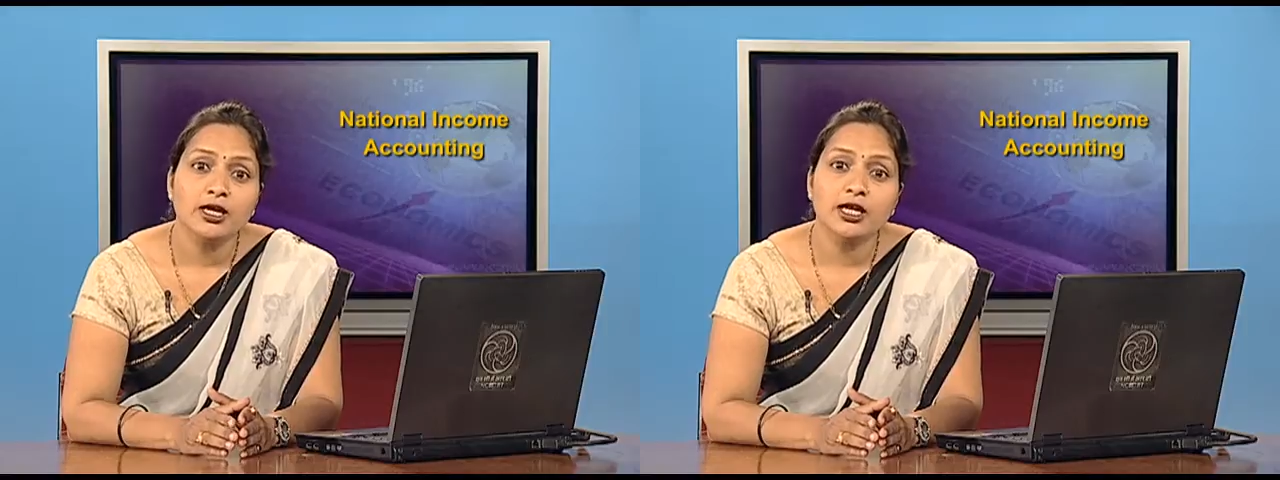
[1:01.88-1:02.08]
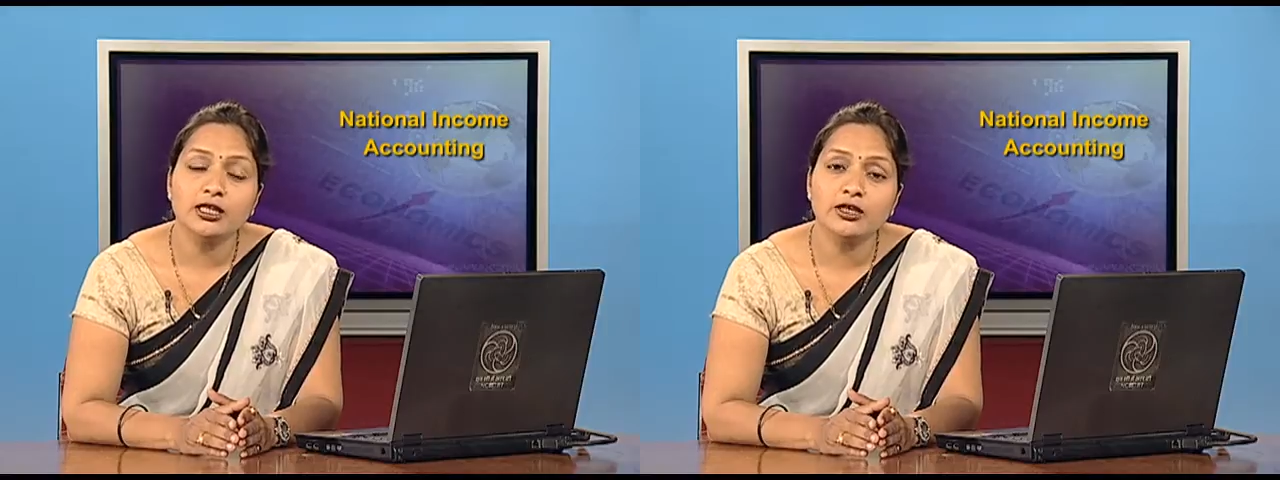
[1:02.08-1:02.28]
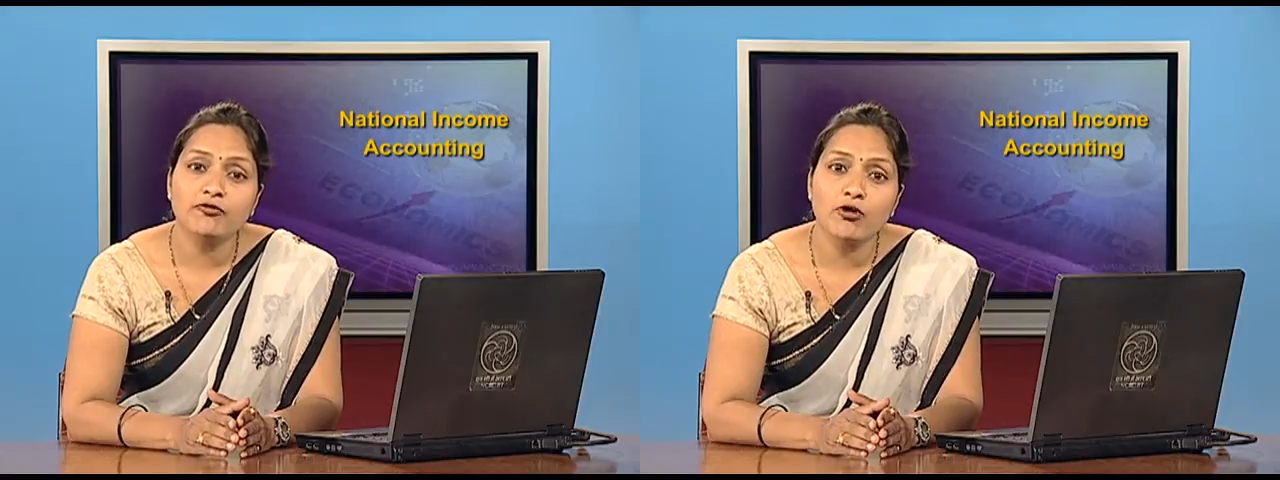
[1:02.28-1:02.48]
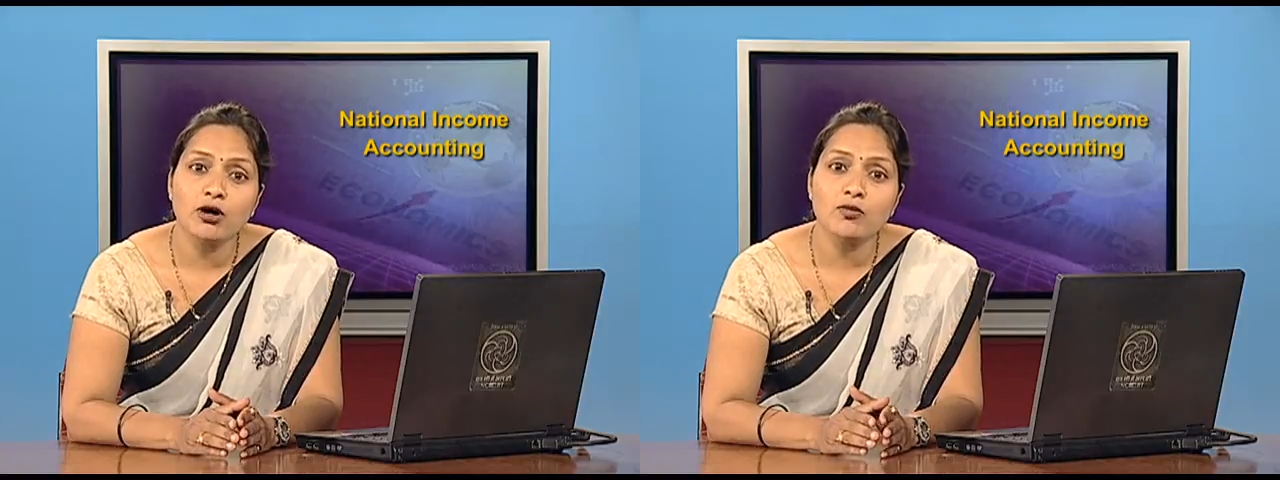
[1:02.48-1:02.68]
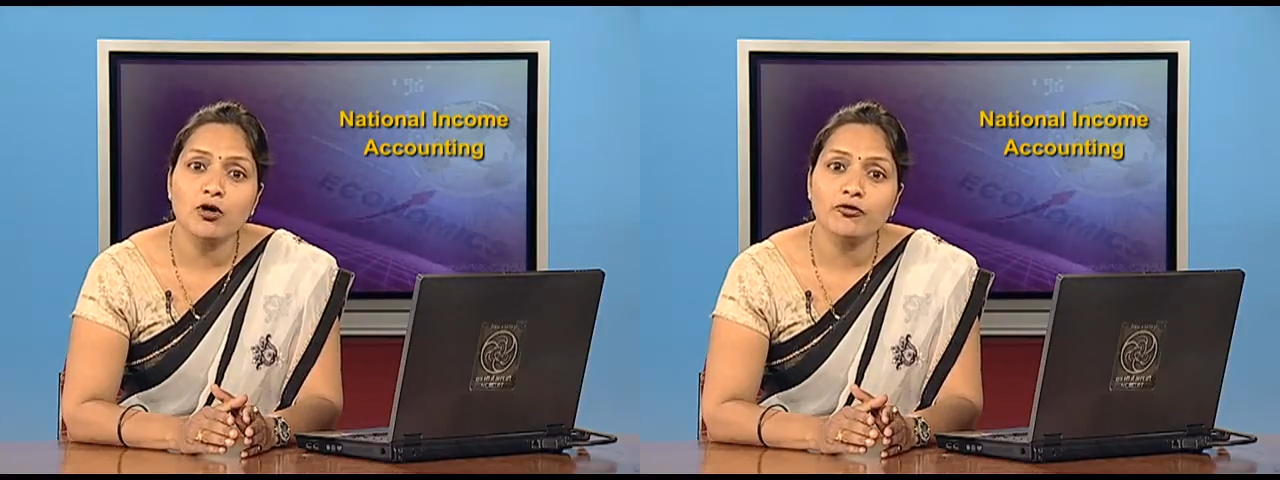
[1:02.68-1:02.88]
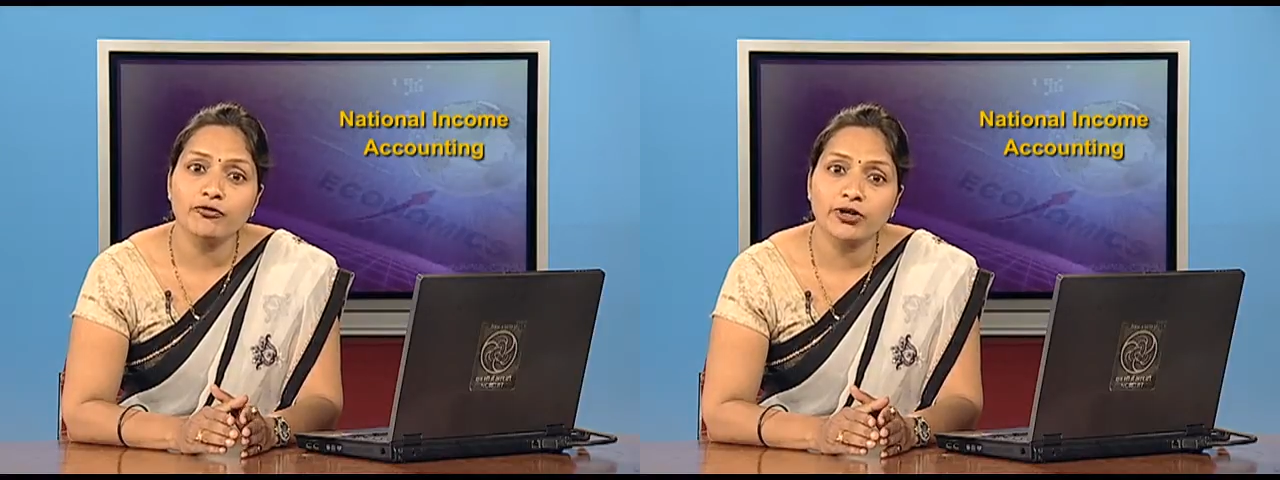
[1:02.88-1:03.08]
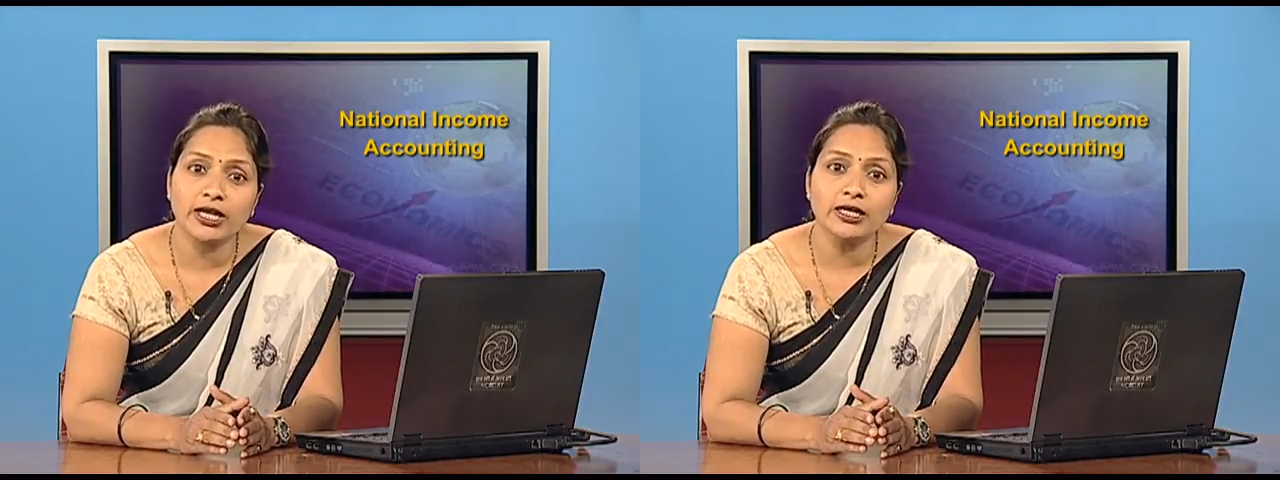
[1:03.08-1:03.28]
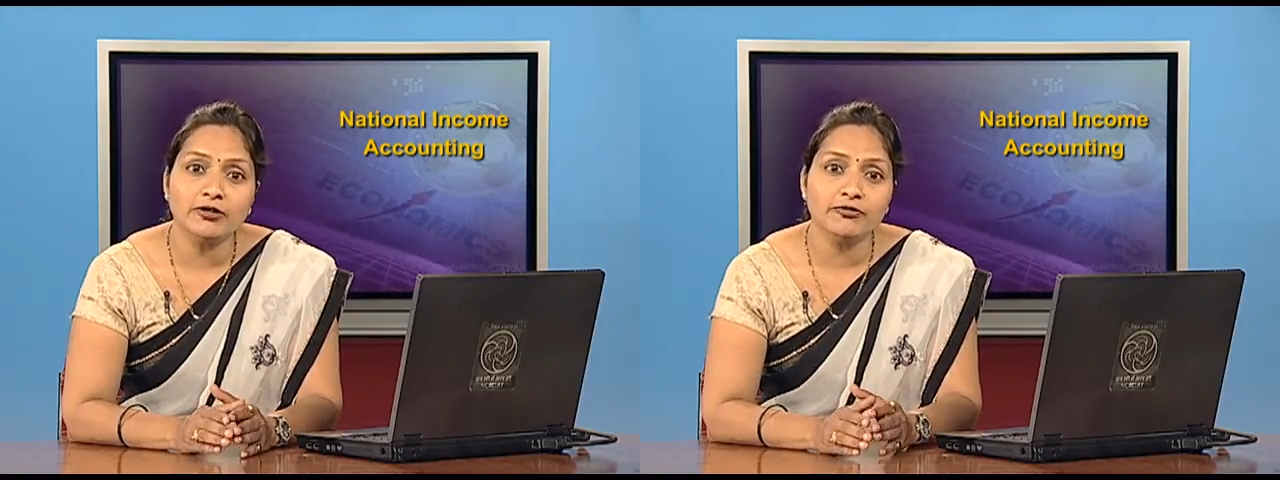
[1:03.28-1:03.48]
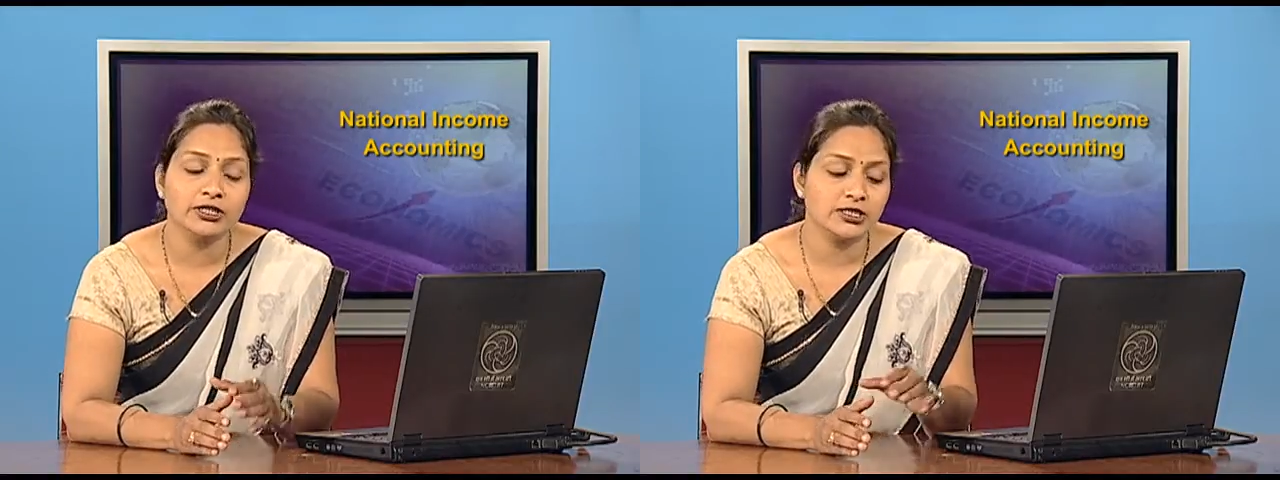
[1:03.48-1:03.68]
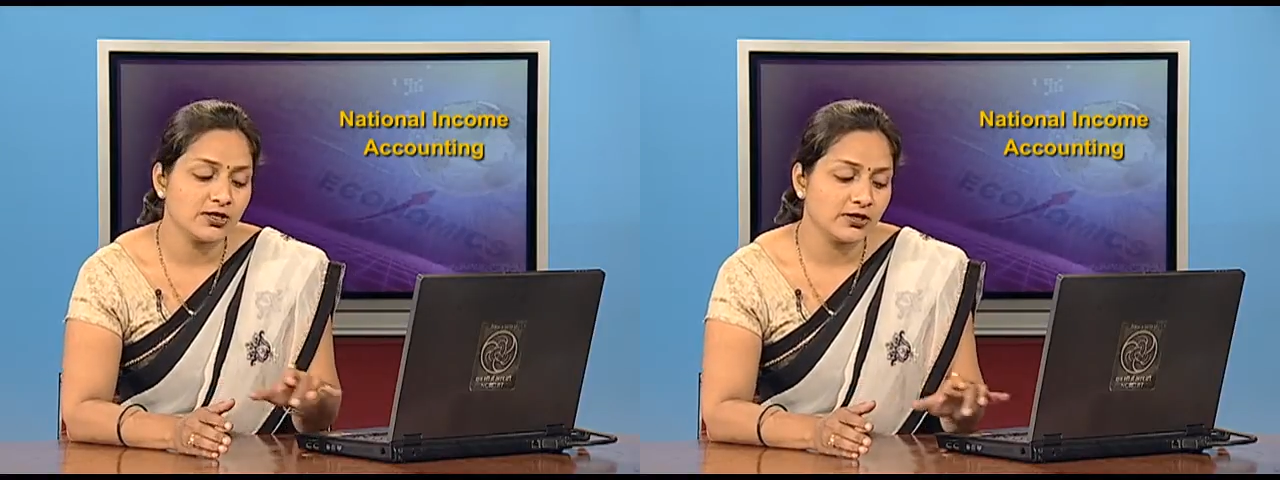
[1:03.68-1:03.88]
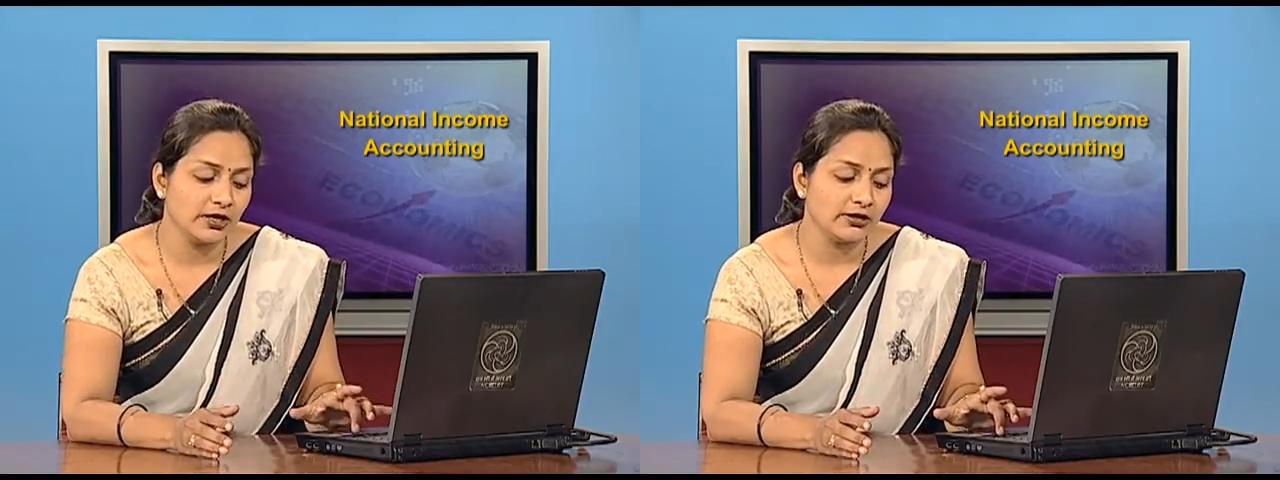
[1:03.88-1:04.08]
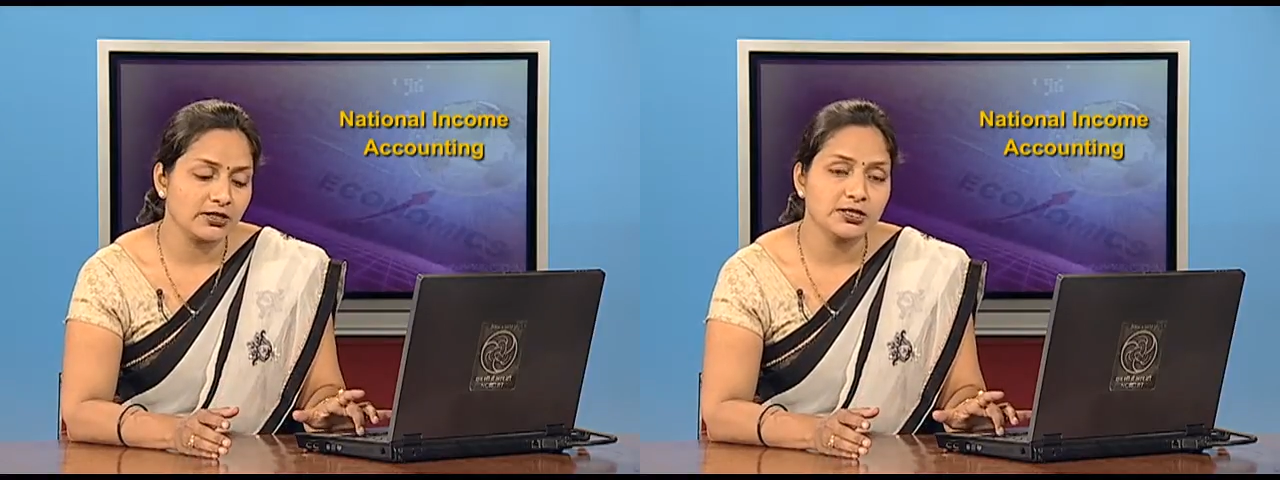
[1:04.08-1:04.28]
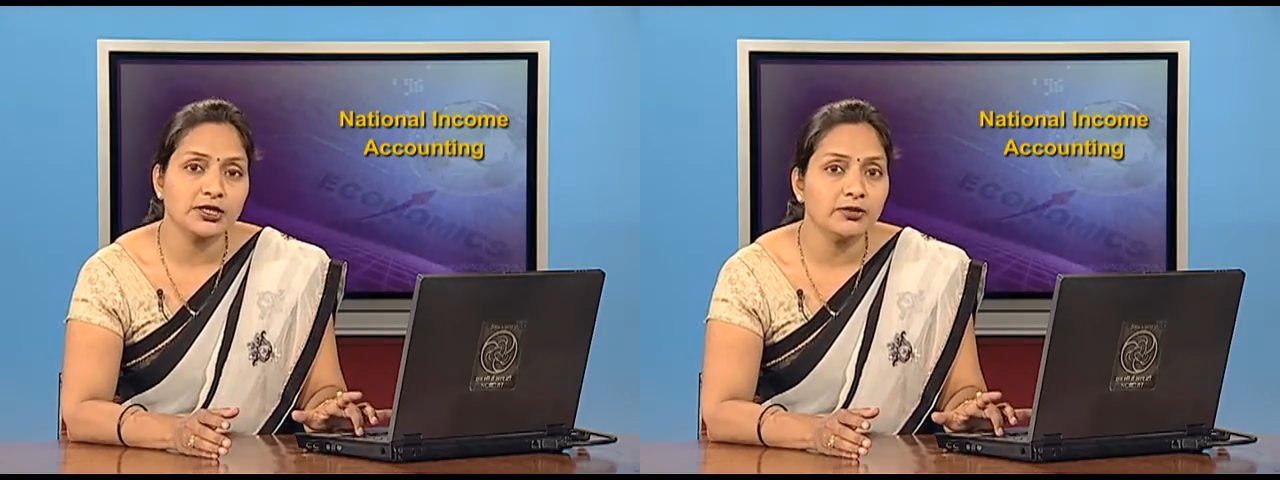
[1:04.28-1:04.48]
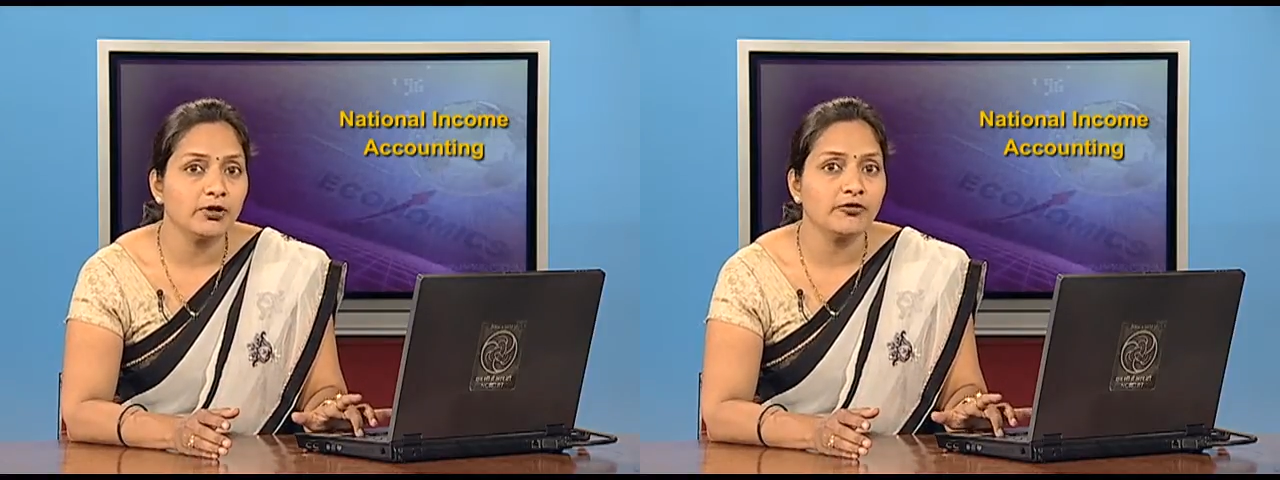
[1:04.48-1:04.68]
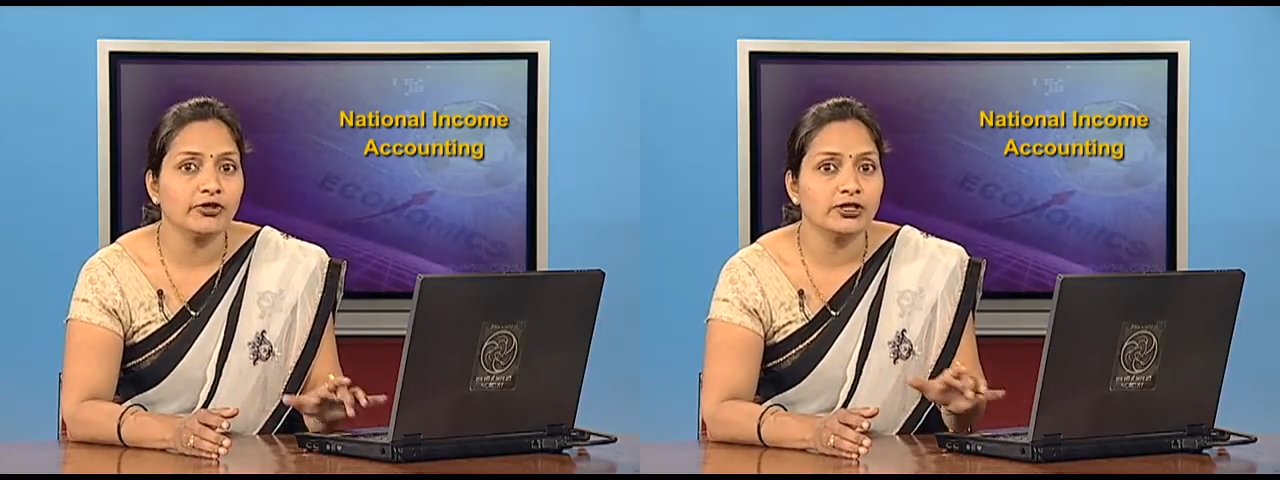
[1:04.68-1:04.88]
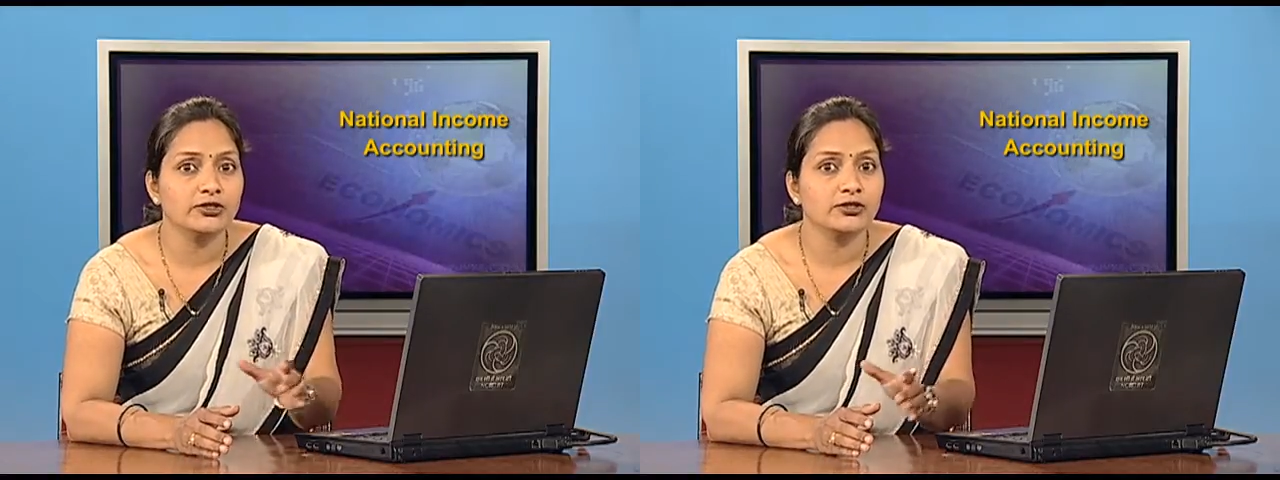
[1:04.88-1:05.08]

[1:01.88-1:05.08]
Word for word: in the form of rent, wages, interest and profit.